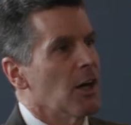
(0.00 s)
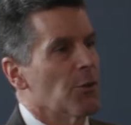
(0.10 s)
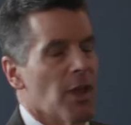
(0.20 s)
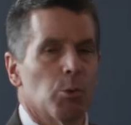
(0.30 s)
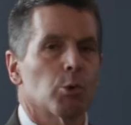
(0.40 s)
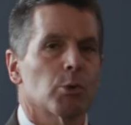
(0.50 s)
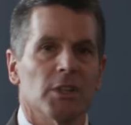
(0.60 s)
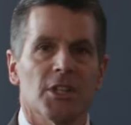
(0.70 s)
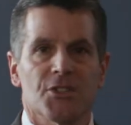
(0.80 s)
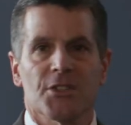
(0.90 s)
they will
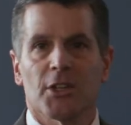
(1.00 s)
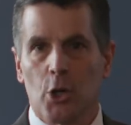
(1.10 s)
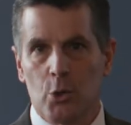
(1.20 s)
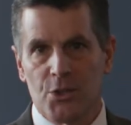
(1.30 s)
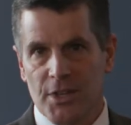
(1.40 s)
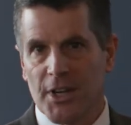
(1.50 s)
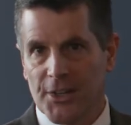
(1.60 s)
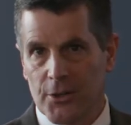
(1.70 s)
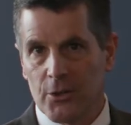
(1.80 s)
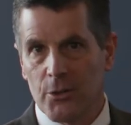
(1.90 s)
release the
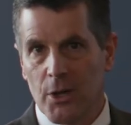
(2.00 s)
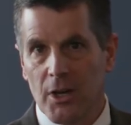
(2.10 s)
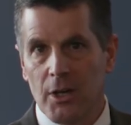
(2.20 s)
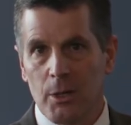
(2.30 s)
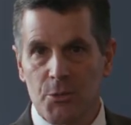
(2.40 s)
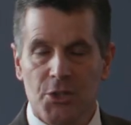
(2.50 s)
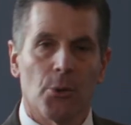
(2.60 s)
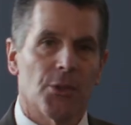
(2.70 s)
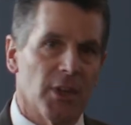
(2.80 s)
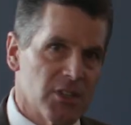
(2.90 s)
cosigner.
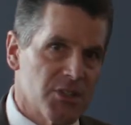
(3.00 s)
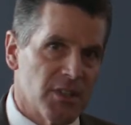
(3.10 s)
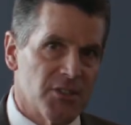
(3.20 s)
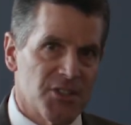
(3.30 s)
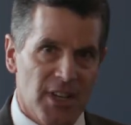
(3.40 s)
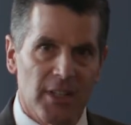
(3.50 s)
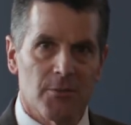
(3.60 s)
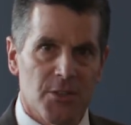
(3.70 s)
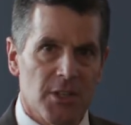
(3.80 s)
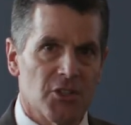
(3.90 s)
So
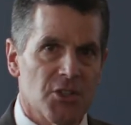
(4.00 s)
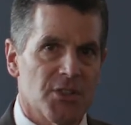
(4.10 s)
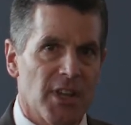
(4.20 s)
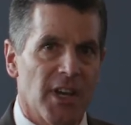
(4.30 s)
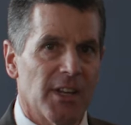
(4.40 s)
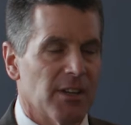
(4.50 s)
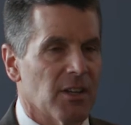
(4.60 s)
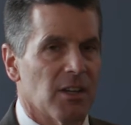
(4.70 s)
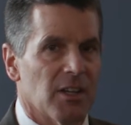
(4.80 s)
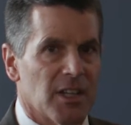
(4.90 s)
incentives such as that
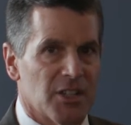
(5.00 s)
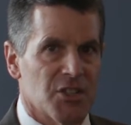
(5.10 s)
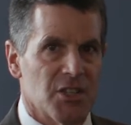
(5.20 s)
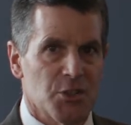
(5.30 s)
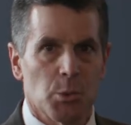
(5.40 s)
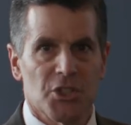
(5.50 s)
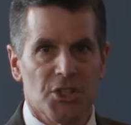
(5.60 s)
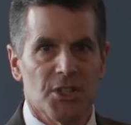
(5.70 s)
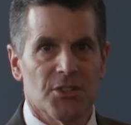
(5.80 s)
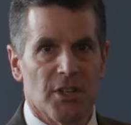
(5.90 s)
exist with
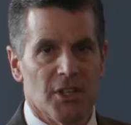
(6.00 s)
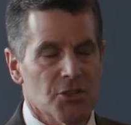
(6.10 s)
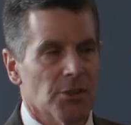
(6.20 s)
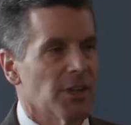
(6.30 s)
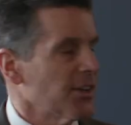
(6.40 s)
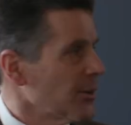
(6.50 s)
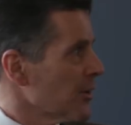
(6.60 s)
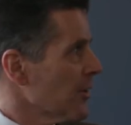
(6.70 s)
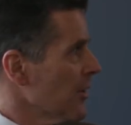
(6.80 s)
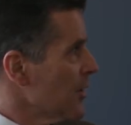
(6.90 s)
each
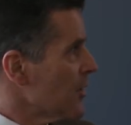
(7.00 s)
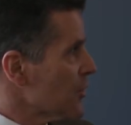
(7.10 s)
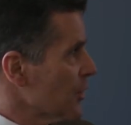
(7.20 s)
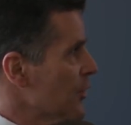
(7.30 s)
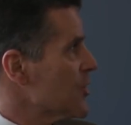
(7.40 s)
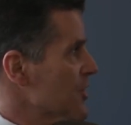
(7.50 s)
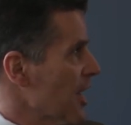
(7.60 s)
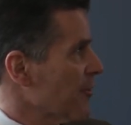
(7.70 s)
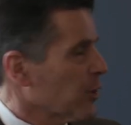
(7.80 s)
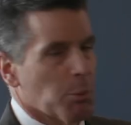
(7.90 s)
lender, so you just
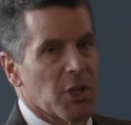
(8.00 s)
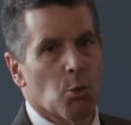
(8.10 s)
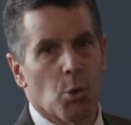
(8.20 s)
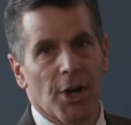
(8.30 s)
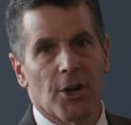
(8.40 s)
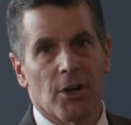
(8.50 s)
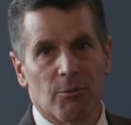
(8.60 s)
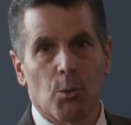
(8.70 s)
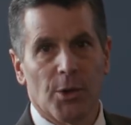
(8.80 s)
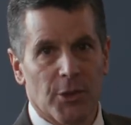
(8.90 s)
have to be aware
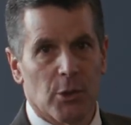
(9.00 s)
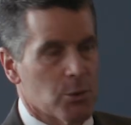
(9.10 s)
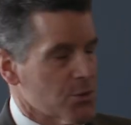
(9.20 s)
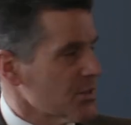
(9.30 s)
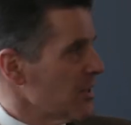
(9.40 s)
of what those